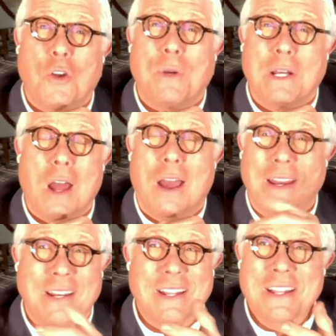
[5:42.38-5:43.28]

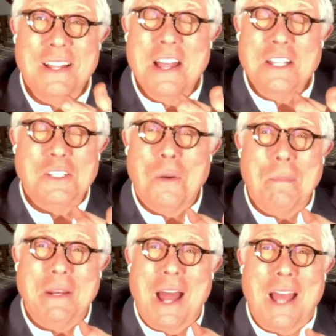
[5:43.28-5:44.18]
39. So
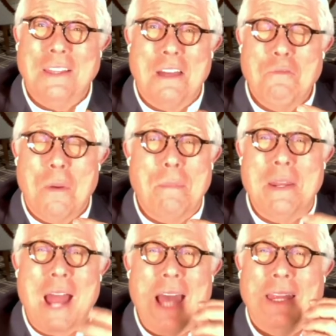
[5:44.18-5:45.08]
I mean, I love
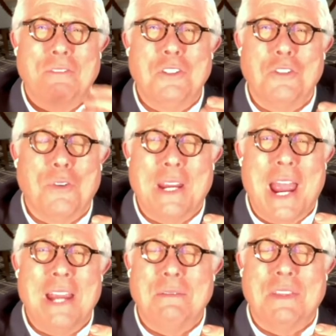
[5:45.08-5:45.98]
women, I love to
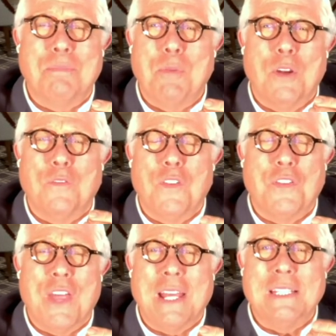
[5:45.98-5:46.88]
create
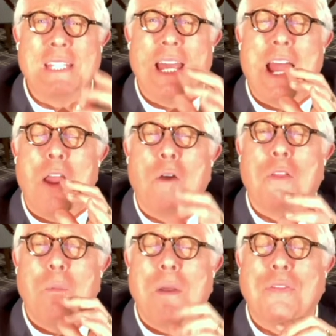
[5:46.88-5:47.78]
beautiful things, and I
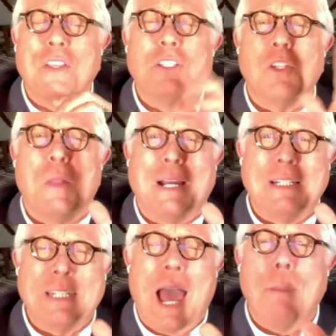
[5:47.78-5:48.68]
only want things so
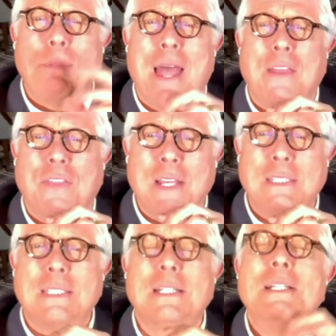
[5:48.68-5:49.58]
like a top like
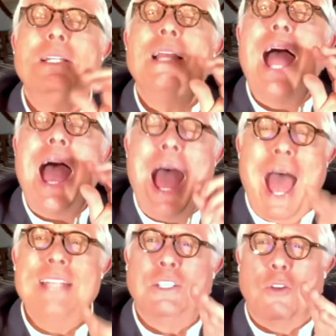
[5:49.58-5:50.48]
this
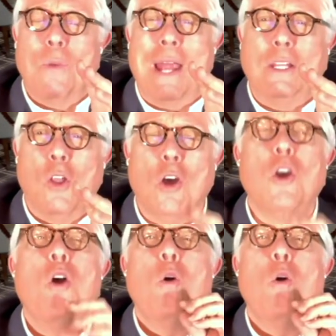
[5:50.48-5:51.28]
has the right look.